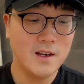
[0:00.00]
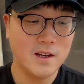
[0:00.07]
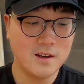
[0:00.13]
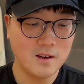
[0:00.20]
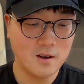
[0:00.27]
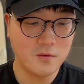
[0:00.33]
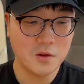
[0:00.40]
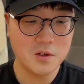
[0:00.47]

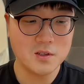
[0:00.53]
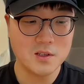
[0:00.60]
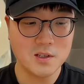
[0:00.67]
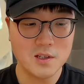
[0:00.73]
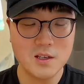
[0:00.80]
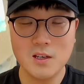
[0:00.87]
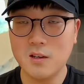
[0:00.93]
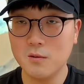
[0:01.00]
and
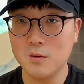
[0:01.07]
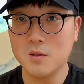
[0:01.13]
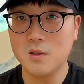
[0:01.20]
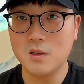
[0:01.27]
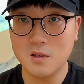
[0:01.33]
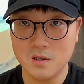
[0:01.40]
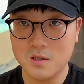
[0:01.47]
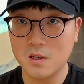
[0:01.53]
obviously
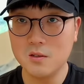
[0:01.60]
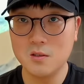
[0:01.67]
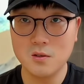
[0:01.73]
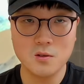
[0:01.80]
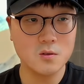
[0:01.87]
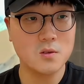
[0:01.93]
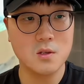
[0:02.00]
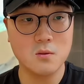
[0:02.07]
the sales
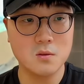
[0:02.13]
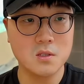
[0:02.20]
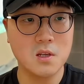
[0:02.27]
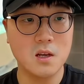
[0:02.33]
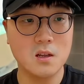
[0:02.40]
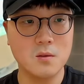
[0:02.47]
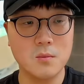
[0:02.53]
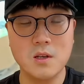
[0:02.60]
associate was
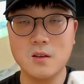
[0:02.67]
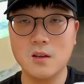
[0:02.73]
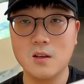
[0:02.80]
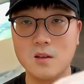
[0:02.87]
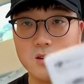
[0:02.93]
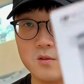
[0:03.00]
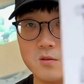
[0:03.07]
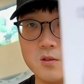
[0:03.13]
telling me
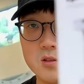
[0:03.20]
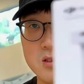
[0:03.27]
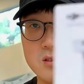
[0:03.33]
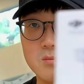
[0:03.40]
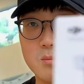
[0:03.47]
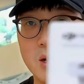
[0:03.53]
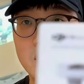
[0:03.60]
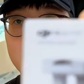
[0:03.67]
that you just
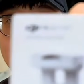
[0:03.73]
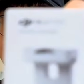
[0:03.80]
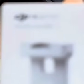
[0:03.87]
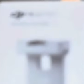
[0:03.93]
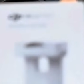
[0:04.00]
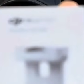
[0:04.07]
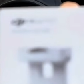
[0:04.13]
buy basically